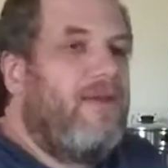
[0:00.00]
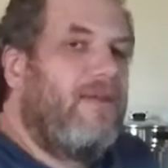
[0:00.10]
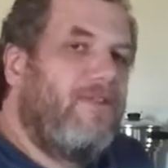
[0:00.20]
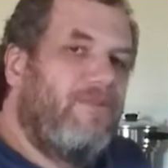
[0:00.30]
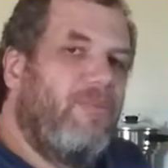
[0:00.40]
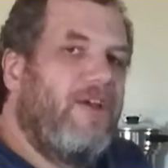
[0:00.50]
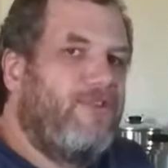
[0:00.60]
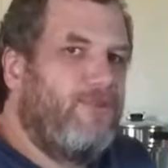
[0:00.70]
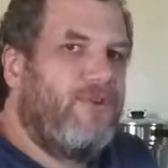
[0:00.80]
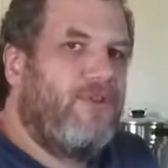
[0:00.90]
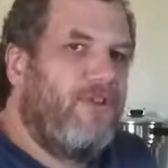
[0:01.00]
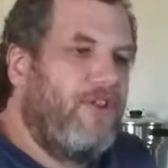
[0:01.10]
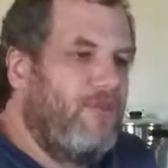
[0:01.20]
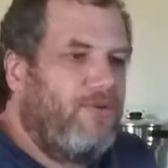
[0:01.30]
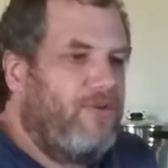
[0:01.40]
it's a password on a
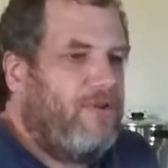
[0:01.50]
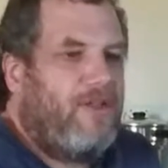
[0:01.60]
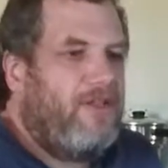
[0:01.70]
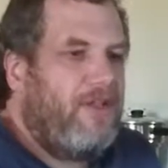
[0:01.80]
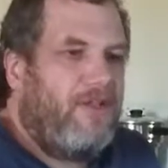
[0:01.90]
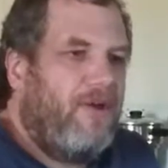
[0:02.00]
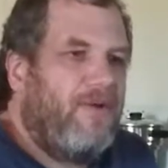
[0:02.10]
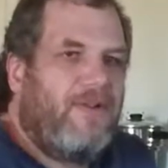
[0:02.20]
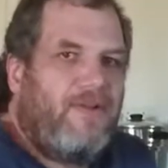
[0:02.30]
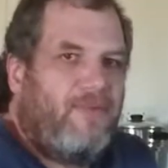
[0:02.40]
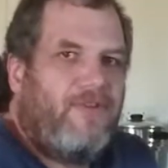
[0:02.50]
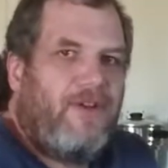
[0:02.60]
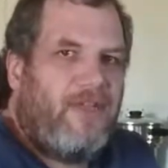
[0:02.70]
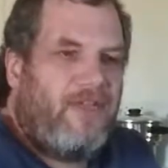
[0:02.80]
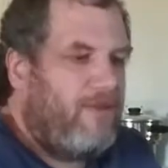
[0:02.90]
notebook and I don't know it, and I'm trying
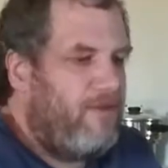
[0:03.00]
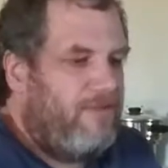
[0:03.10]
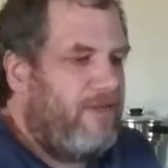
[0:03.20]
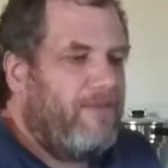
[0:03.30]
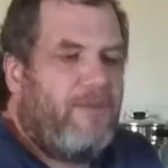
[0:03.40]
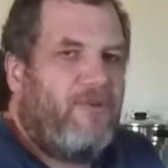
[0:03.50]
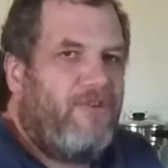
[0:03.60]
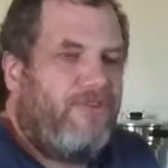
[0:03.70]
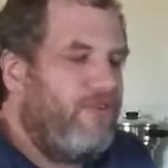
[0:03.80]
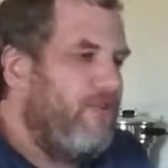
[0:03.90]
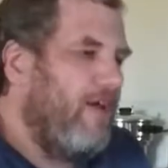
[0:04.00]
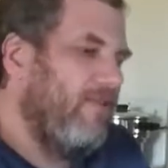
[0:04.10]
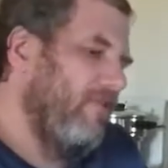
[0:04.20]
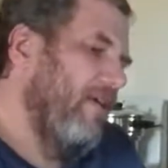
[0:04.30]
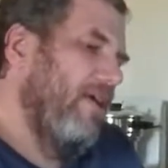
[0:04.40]
to get in contact with the person who does.